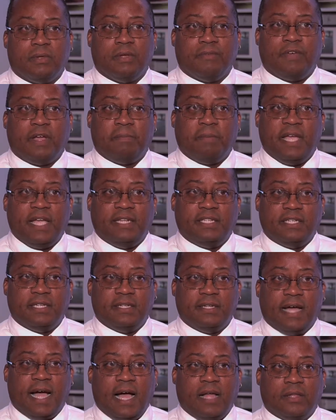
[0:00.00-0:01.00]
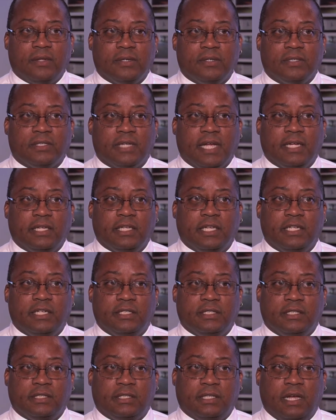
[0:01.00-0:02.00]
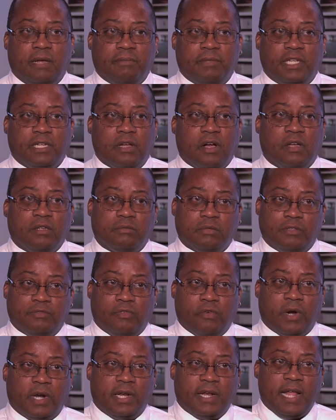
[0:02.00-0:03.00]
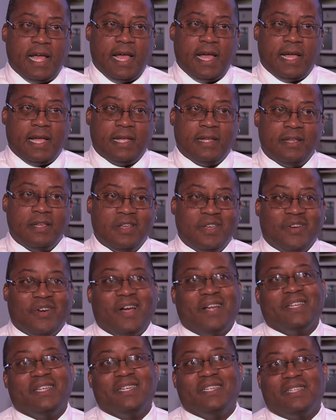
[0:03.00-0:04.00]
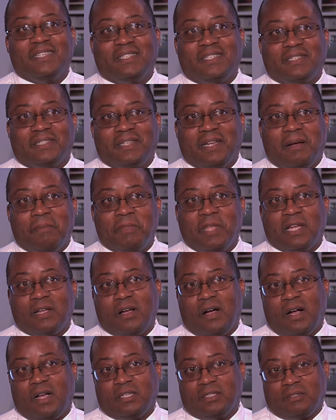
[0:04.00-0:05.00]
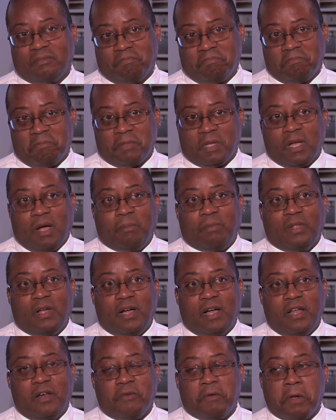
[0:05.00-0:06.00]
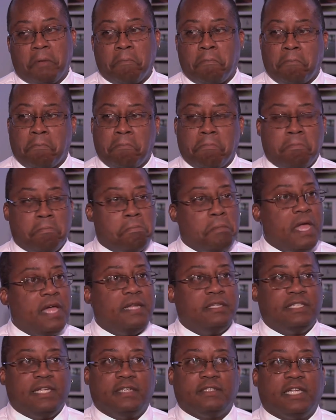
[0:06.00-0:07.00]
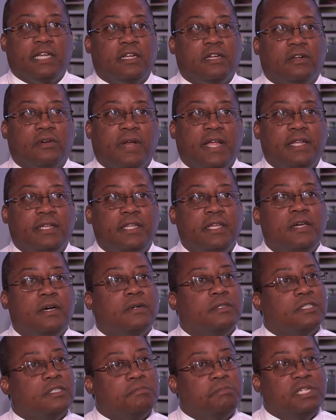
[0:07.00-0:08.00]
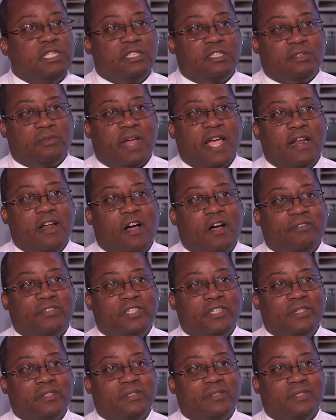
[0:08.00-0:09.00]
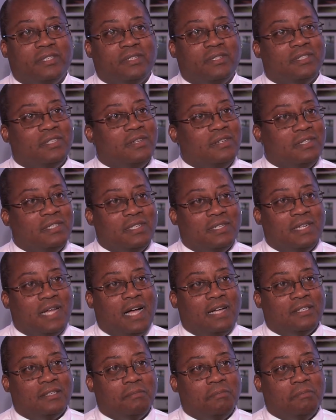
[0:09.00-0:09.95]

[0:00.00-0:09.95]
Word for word: If I pay ten dollars, I get into something that costs me forty-nine dollars. I get into something that costs a couple of hundred. Well, that sounds like a great deal. It's a business write-off too, so it's only ten dollars a